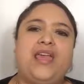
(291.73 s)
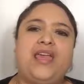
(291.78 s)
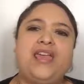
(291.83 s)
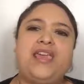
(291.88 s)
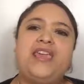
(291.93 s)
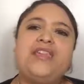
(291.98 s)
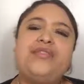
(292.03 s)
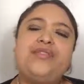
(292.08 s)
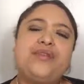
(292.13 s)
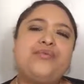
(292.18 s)

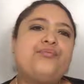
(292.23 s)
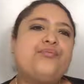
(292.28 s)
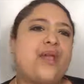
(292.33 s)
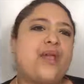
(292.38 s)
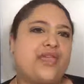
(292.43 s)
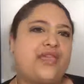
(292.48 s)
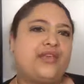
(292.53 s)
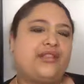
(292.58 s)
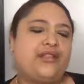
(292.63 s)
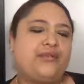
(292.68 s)
in the
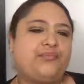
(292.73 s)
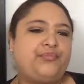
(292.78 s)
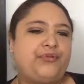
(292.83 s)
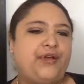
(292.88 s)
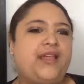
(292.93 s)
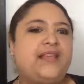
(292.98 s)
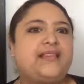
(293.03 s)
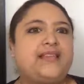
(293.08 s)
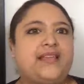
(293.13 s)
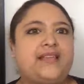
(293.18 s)
regular
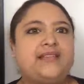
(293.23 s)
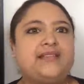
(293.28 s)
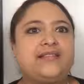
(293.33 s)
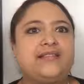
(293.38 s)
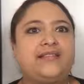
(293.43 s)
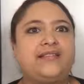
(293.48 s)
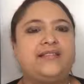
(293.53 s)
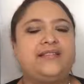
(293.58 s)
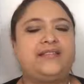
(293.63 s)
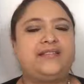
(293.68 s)

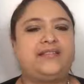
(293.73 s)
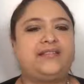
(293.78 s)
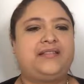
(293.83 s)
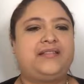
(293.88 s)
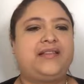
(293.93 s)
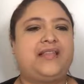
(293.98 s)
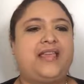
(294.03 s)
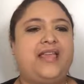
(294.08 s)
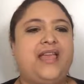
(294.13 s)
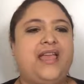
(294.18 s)
present,
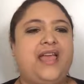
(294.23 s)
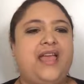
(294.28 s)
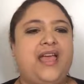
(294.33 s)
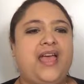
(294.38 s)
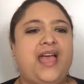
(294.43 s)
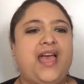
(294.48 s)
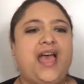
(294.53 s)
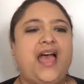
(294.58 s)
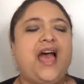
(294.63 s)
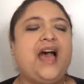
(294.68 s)

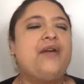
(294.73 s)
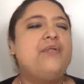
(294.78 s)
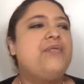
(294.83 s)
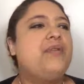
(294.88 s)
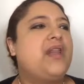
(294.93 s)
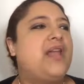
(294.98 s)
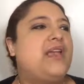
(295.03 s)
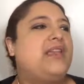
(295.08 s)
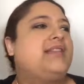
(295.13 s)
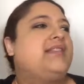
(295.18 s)
how
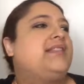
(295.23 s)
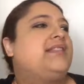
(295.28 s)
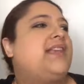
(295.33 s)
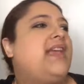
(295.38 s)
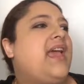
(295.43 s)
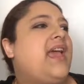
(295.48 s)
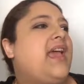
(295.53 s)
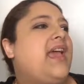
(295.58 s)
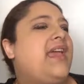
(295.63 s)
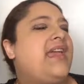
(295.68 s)
would I
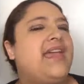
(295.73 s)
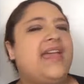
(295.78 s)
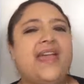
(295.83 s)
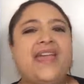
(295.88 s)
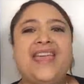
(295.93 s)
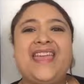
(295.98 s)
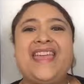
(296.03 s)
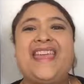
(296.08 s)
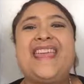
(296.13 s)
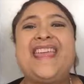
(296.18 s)
say
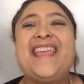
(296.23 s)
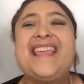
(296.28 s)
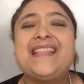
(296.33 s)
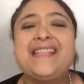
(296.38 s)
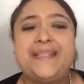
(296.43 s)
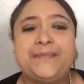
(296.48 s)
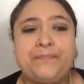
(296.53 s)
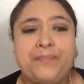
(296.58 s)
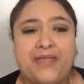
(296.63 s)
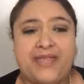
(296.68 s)
he
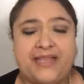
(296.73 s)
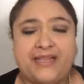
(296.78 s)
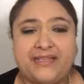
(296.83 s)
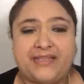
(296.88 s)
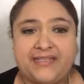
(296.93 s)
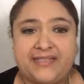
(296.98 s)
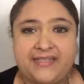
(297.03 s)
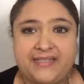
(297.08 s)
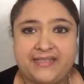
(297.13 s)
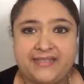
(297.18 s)

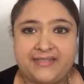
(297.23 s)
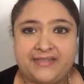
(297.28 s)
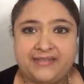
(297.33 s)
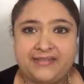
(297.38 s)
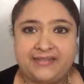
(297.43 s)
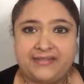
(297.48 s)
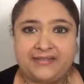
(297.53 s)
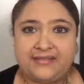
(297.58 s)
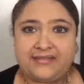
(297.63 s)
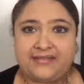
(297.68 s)
speaks
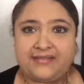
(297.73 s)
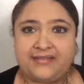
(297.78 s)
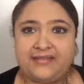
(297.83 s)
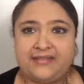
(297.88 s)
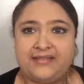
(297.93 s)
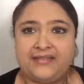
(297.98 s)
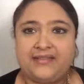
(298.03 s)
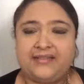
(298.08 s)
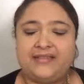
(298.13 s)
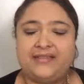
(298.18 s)

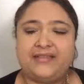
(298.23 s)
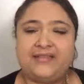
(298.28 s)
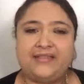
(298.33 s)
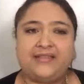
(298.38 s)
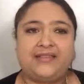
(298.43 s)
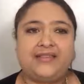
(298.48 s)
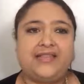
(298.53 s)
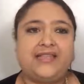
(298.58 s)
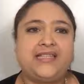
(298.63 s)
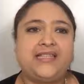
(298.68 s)

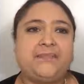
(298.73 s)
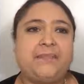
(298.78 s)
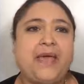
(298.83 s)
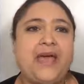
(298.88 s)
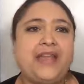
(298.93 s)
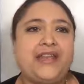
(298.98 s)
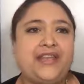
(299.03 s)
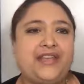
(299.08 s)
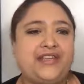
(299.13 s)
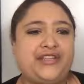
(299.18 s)
in
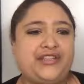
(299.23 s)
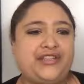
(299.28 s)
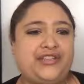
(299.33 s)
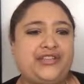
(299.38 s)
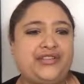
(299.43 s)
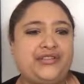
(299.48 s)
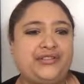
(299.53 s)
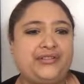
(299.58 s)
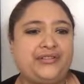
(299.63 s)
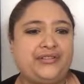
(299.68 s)
Spanish?